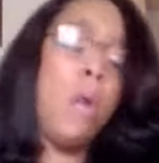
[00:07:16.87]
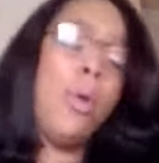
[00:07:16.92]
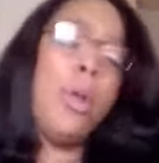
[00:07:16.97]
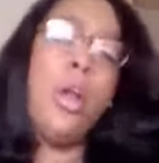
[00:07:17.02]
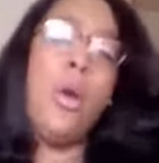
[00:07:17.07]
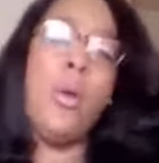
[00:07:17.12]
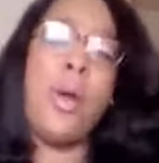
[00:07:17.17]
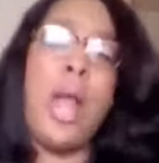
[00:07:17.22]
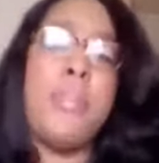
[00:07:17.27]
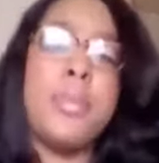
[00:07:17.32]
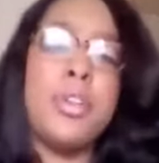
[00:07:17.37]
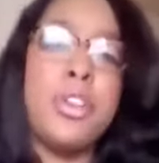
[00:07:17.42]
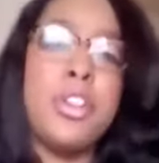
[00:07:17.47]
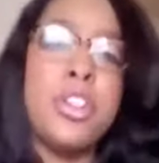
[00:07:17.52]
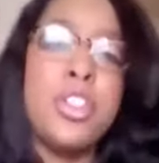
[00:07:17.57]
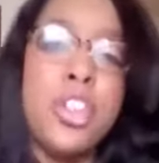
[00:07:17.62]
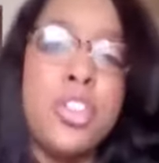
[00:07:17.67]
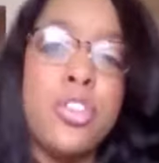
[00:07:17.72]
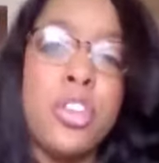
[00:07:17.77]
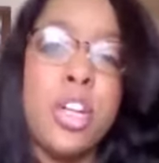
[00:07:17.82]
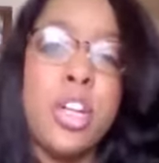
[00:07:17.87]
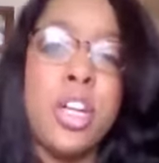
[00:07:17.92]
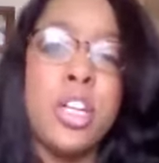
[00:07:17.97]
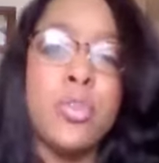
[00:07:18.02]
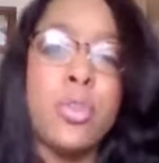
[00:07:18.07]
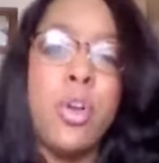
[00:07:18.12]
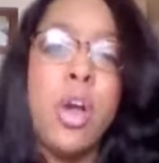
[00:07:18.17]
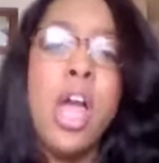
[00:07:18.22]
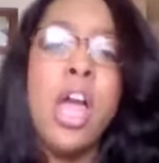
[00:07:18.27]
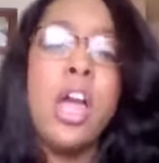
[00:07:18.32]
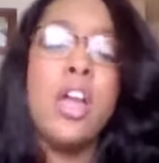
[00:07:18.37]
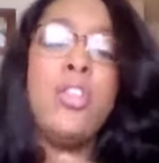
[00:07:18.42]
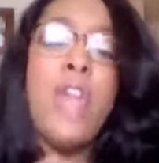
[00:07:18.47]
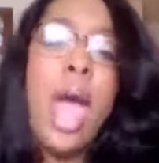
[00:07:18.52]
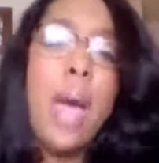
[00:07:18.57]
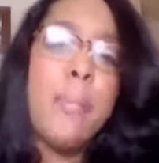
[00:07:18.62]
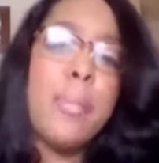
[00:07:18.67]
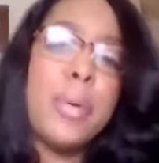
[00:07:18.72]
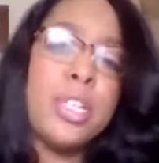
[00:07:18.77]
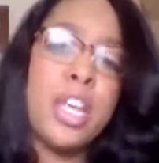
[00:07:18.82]
We know what happened to the children of Israel.
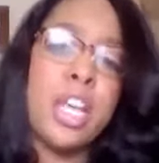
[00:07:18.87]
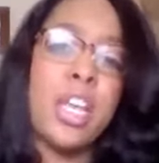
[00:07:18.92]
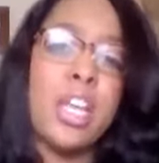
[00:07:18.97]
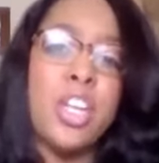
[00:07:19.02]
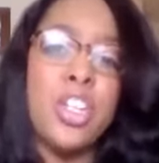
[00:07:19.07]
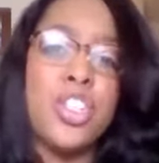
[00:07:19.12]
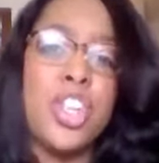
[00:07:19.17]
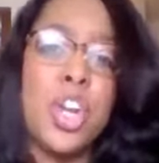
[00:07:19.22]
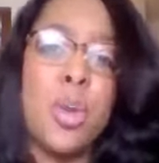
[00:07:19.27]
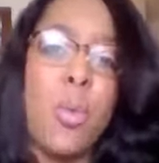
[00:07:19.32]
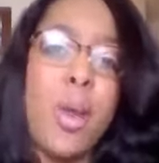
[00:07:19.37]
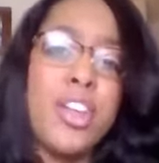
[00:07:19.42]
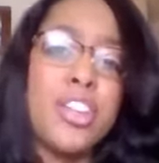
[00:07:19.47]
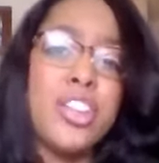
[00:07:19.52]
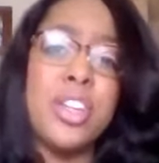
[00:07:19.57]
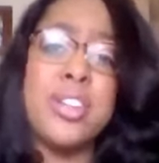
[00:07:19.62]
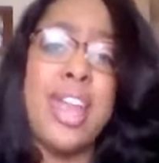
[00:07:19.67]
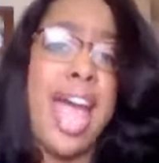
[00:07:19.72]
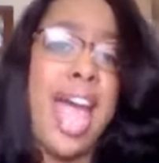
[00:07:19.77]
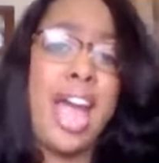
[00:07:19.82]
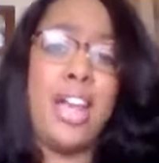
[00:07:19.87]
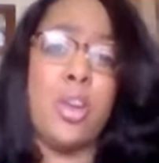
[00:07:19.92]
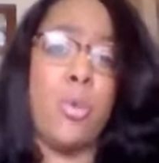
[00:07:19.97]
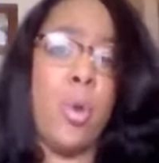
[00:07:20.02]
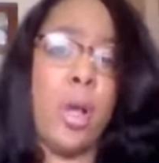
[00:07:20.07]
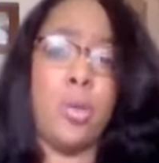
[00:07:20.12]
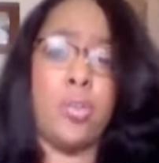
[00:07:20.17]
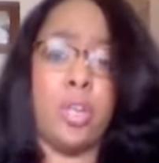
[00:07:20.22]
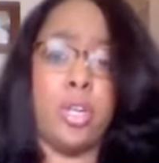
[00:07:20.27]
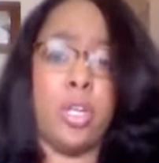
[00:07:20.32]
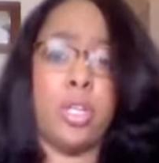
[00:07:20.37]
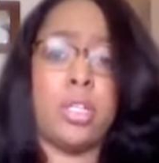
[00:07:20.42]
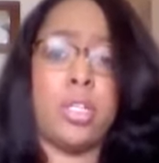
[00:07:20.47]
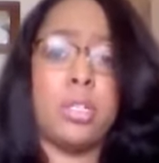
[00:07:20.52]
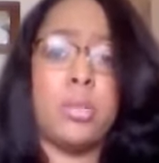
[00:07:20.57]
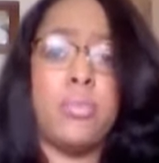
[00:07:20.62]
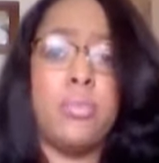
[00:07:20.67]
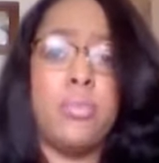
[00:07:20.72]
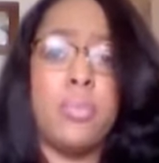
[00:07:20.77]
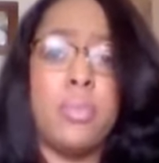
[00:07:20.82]
That particular generation died in the
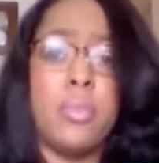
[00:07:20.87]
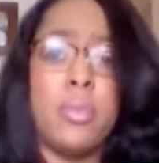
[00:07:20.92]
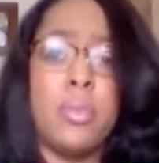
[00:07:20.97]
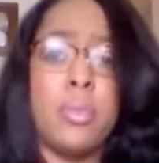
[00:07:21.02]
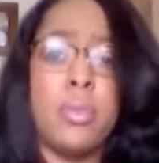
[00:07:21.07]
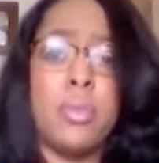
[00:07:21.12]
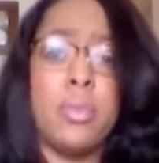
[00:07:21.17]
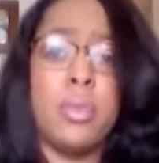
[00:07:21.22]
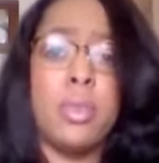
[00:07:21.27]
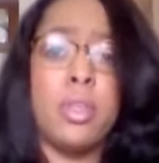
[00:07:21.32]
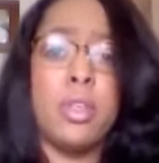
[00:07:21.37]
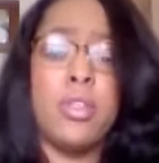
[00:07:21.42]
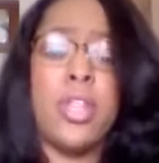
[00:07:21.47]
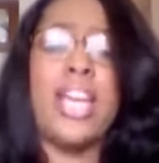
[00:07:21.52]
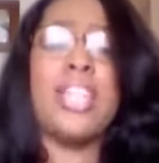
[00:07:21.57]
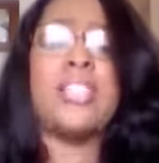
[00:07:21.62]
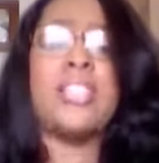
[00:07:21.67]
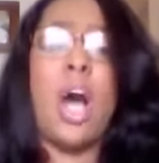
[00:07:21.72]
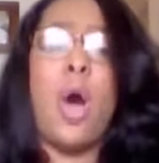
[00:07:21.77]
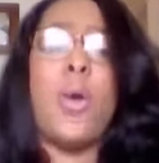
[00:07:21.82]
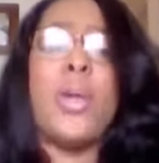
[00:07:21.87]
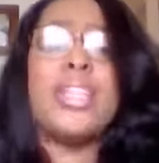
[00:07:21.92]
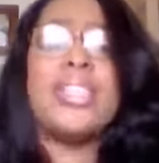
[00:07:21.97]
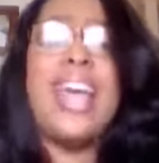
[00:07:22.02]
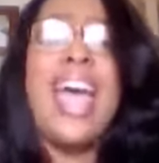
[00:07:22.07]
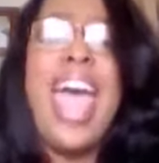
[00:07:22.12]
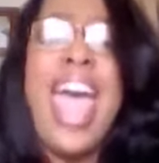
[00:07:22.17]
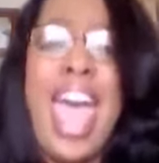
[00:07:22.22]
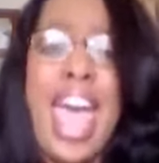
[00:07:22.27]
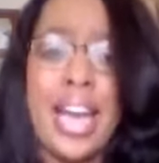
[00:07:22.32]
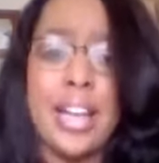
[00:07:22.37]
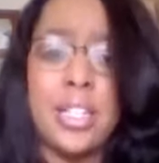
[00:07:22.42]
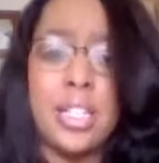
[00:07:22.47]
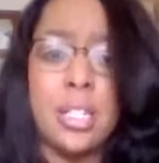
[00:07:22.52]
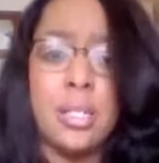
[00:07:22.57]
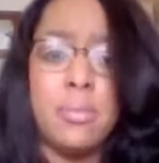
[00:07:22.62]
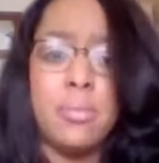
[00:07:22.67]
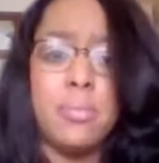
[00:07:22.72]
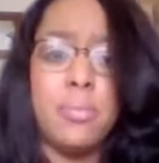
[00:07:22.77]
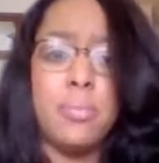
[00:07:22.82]
wilderness. They saw his
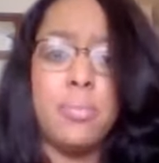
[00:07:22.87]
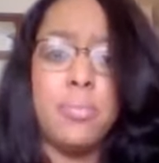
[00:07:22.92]
acts.